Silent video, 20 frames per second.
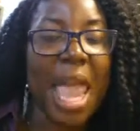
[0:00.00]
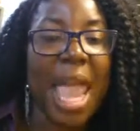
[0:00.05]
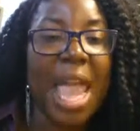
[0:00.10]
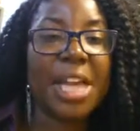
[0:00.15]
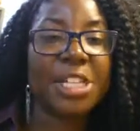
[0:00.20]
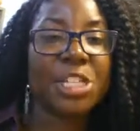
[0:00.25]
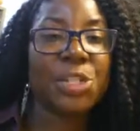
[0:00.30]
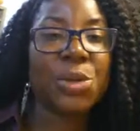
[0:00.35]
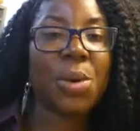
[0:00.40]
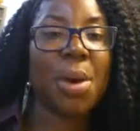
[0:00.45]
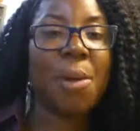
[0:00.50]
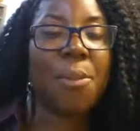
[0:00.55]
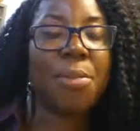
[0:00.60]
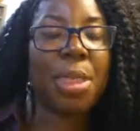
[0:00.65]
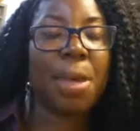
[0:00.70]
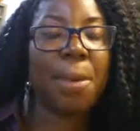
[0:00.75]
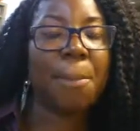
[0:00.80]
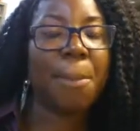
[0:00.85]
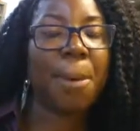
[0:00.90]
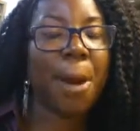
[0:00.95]
And so, uh,
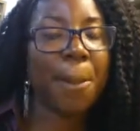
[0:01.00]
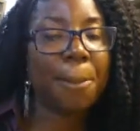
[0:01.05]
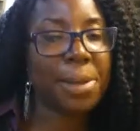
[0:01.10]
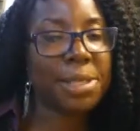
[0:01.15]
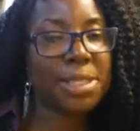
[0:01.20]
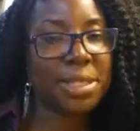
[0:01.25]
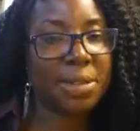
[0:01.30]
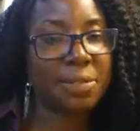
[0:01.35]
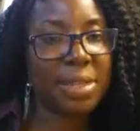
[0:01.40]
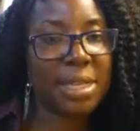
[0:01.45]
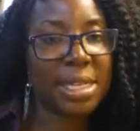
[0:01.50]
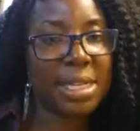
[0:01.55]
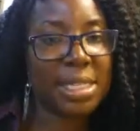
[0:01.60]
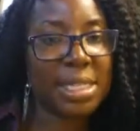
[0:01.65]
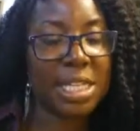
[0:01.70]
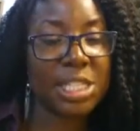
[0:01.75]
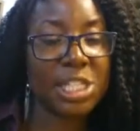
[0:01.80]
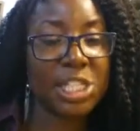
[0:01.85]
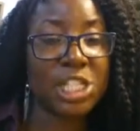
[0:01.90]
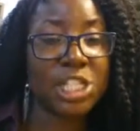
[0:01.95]
the purpose of this is